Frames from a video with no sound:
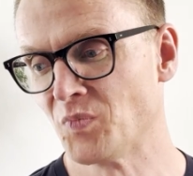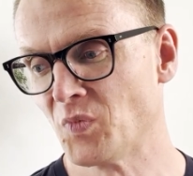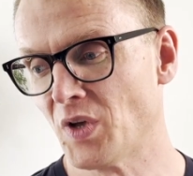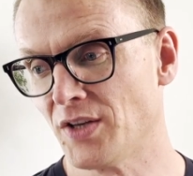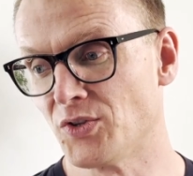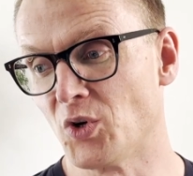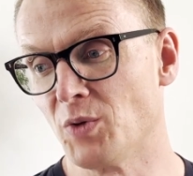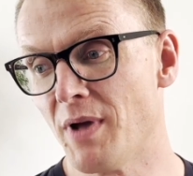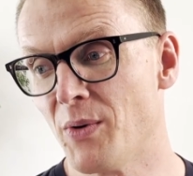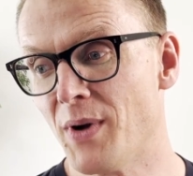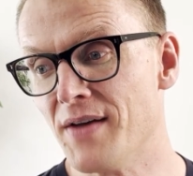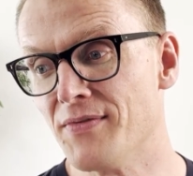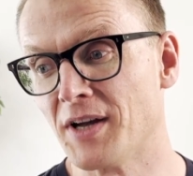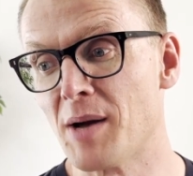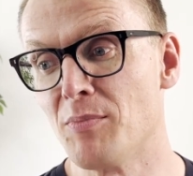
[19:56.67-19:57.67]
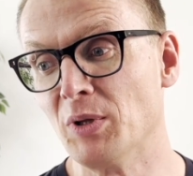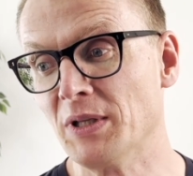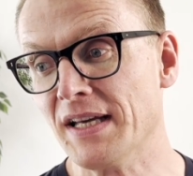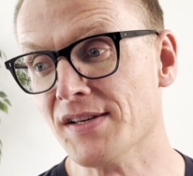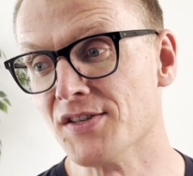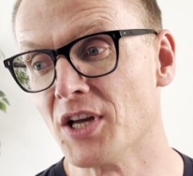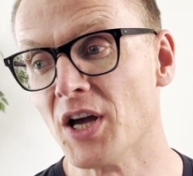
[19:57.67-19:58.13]
I told my wife a couple
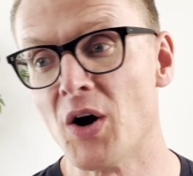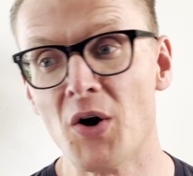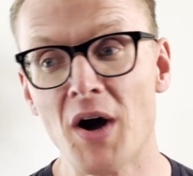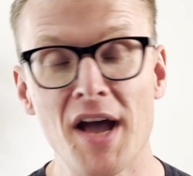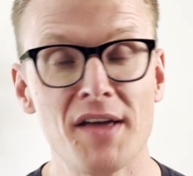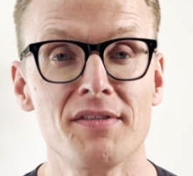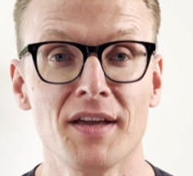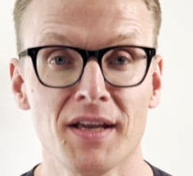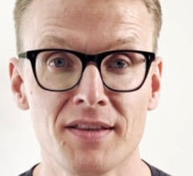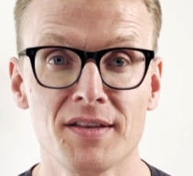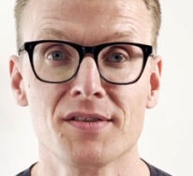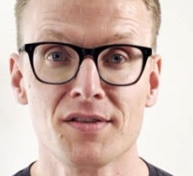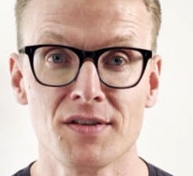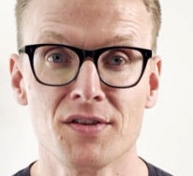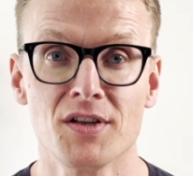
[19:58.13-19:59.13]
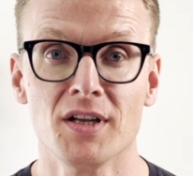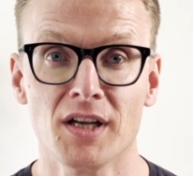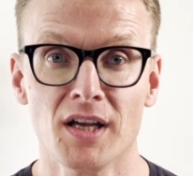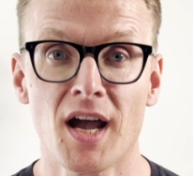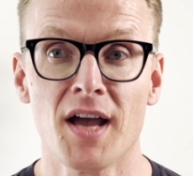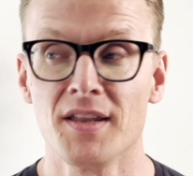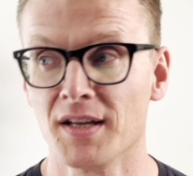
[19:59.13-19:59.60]
days ago, I think it's
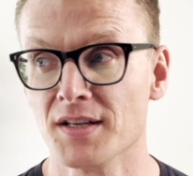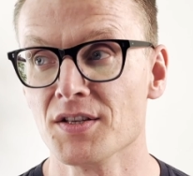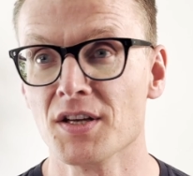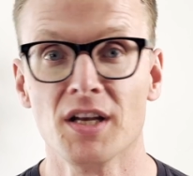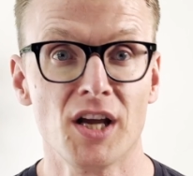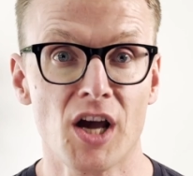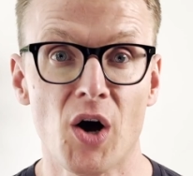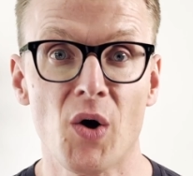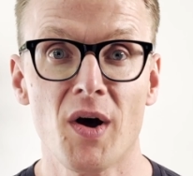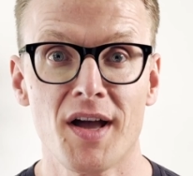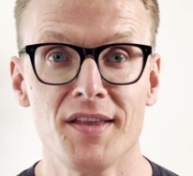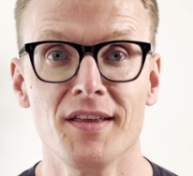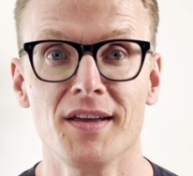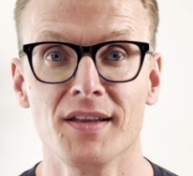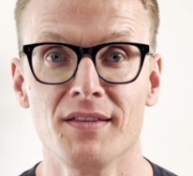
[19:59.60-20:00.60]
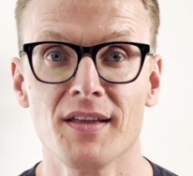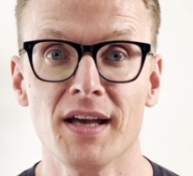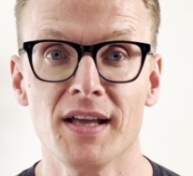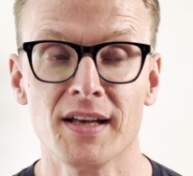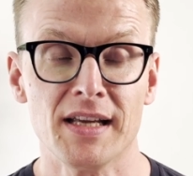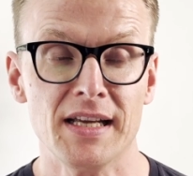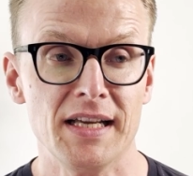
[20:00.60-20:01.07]
gonna go. I think
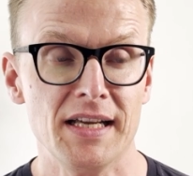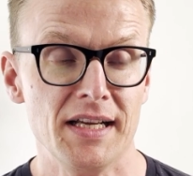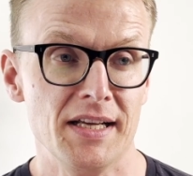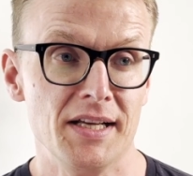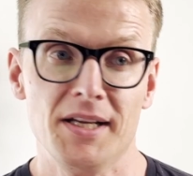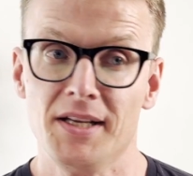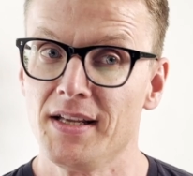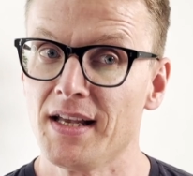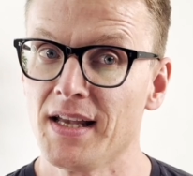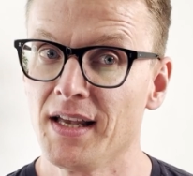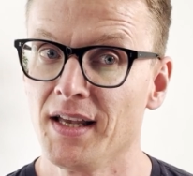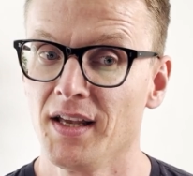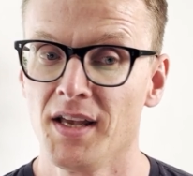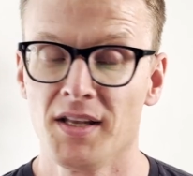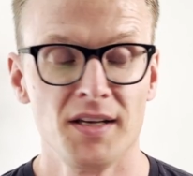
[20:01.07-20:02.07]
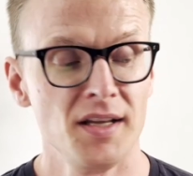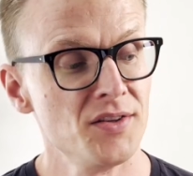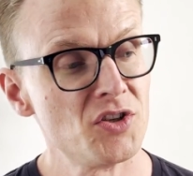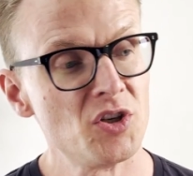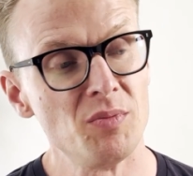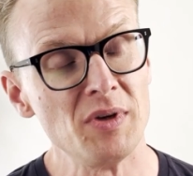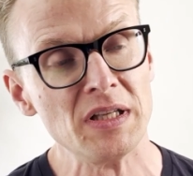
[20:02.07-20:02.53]
that it
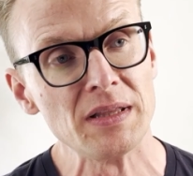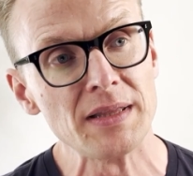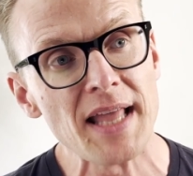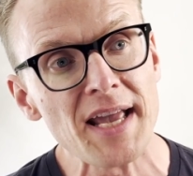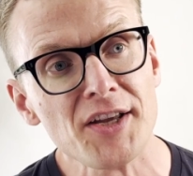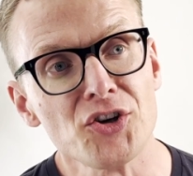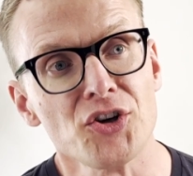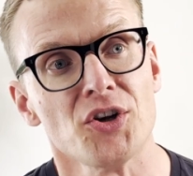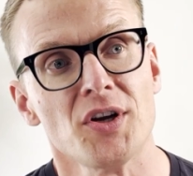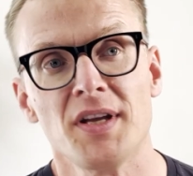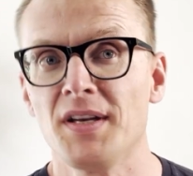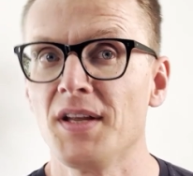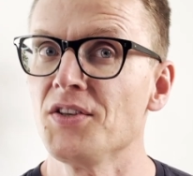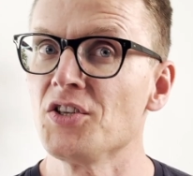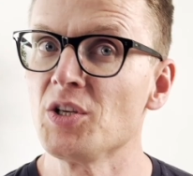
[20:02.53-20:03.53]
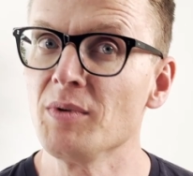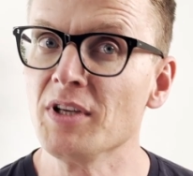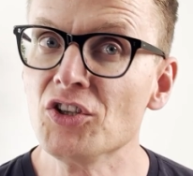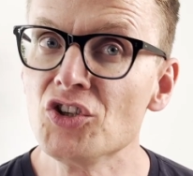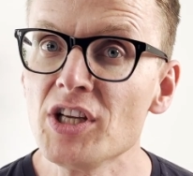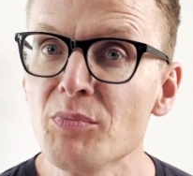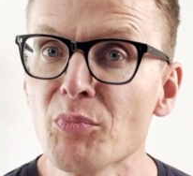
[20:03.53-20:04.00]
needs to be lighter, it needs to be
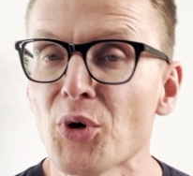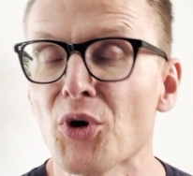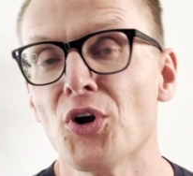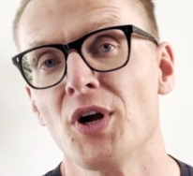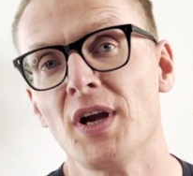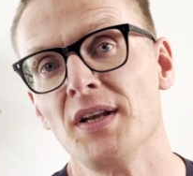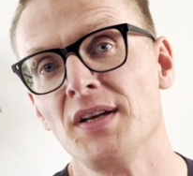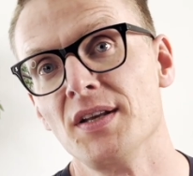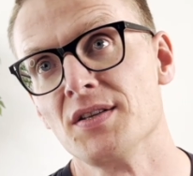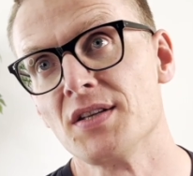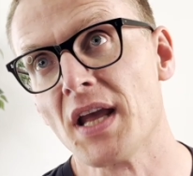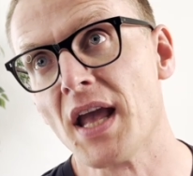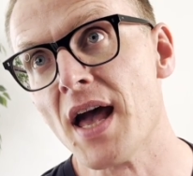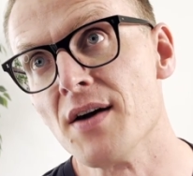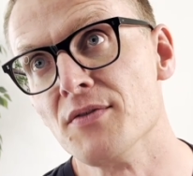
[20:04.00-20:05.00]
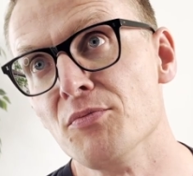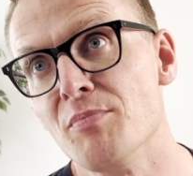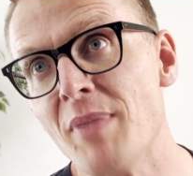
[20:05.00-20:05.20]
cheaper, it needs to have